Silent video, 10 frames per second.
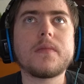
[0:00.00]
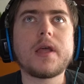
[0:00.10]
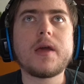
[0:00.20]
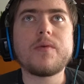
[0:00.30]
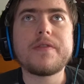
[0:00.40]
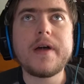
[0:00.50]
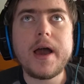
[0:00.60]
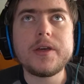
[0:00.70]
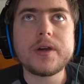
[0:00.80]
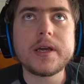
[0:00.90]
And with
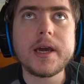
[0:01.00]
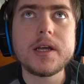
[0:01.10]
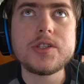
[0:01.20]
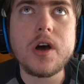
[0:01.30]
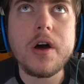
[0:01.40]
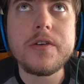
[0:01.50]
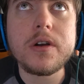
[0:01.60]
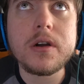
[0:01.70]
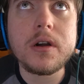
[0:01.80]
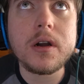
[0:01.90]
that you can get into
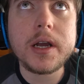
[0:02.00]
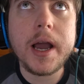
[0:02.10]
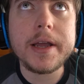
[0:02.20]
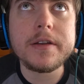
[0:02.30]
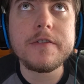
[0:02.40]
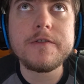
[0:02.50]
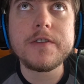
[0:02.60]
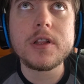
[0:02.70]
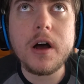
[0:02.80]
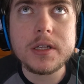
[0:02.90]
other kind of
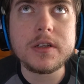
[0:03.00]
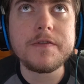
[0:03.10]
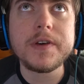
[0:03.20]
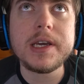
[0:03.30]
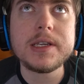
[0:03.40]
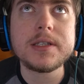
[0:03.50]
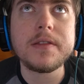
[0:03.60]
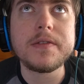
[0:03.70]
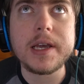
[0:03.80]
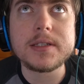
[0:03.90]
philosophies
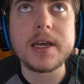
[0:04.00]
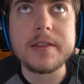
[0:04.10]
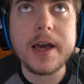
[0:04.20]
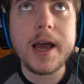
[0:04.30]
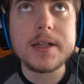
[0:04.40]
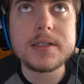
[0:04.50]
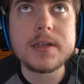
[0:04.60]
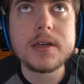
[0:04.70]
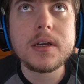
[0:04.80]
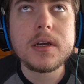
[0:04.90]
and things like that.
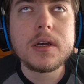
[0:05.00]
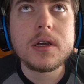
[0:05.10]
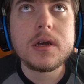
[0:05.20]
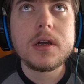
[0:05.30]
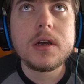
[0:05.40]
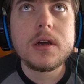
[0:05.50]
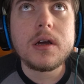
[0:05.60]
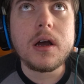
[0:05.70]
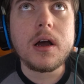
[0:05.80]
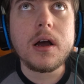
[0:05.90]

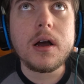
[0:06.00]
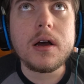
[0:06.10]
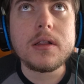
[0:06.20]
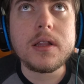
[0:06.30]
How